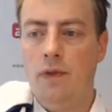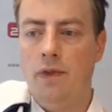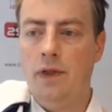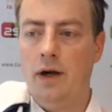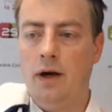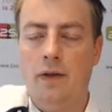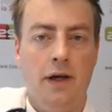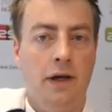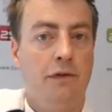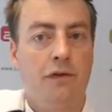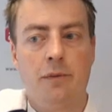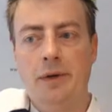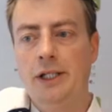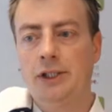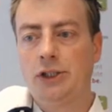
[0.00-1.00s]
the
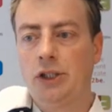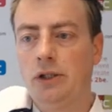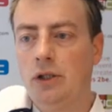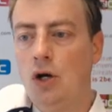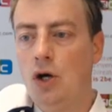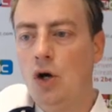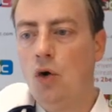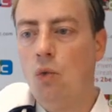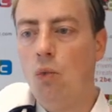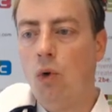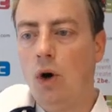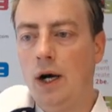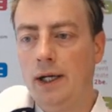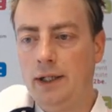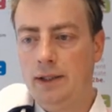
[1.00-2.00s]
information,
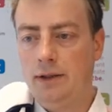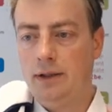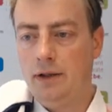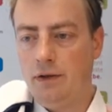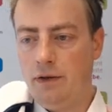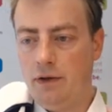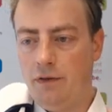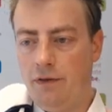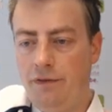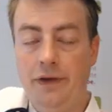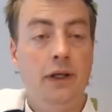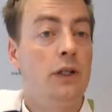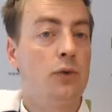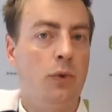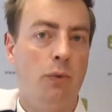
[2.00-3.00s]
what
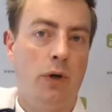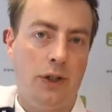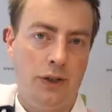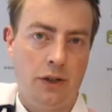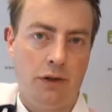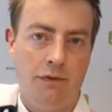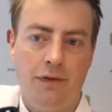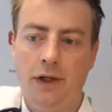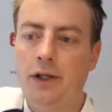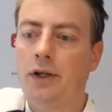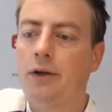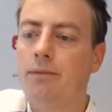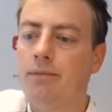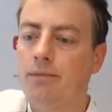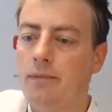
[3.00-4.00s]
fields we want to
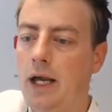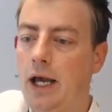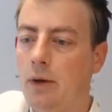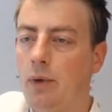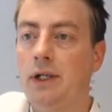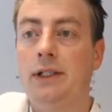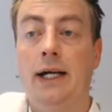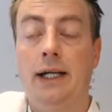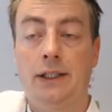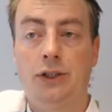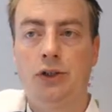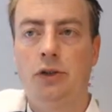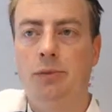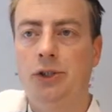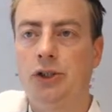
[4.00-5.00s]
configure, and what text
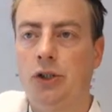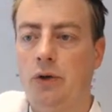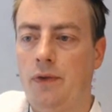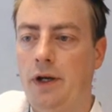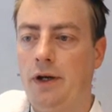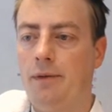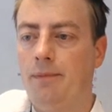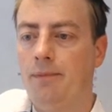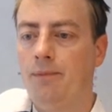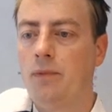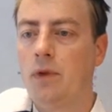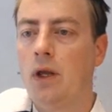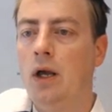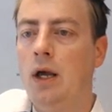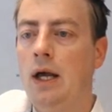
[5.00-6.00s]
should be shown there.
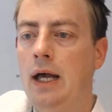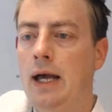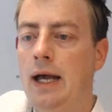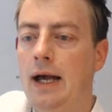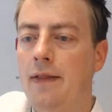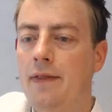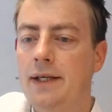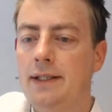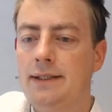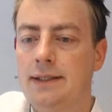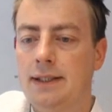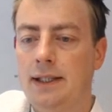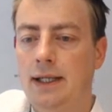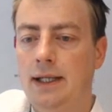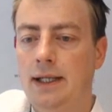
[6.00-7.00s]
And
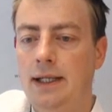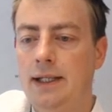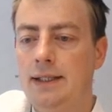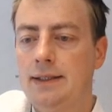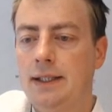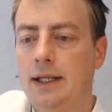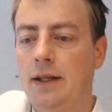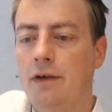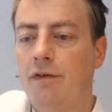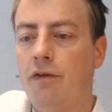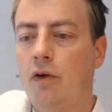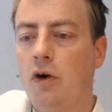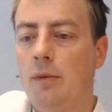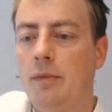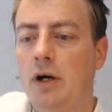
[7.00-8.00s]
this is in the
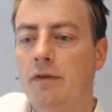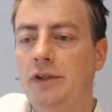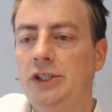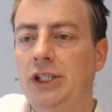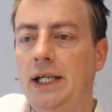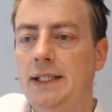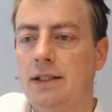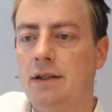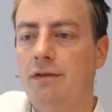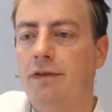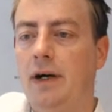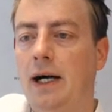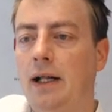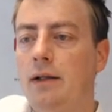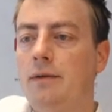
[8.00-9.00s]
form of a JSON
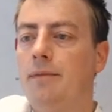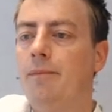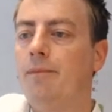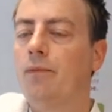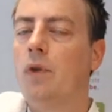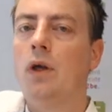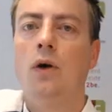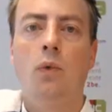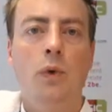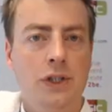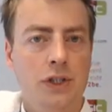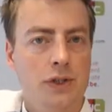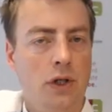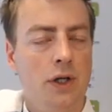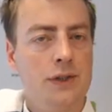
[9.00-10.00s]
file, which
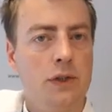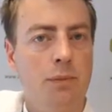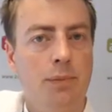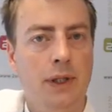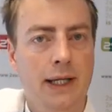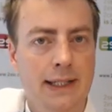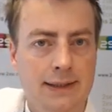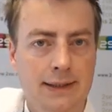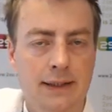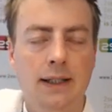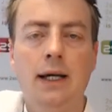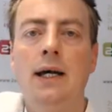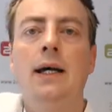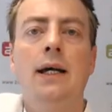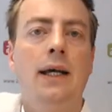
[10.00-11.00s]
is also placed
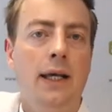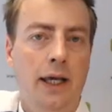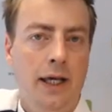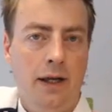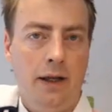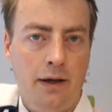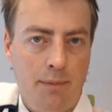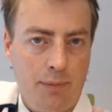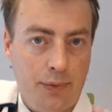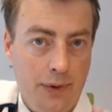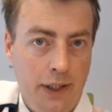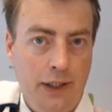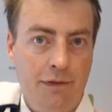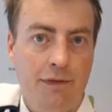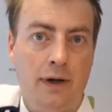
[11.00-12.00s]
in a
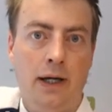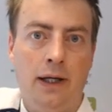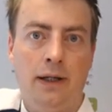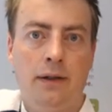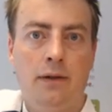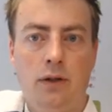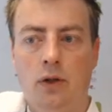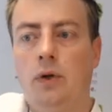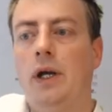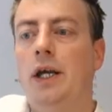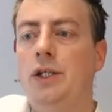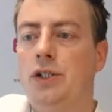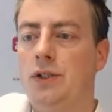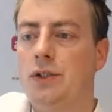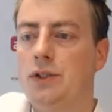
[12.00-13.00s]
predefined
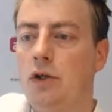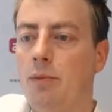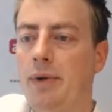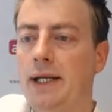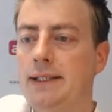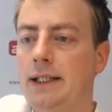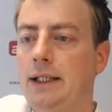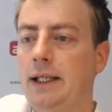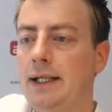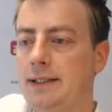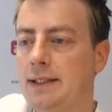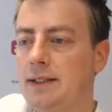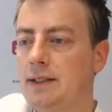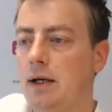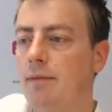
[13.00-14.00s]
location. So basically it's a
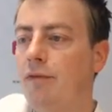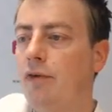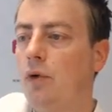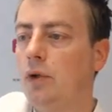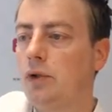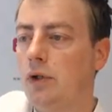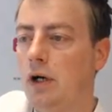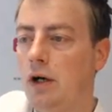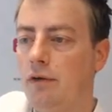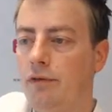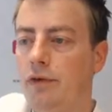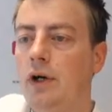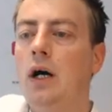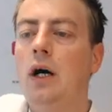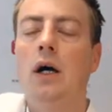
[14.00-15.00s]
subfolder of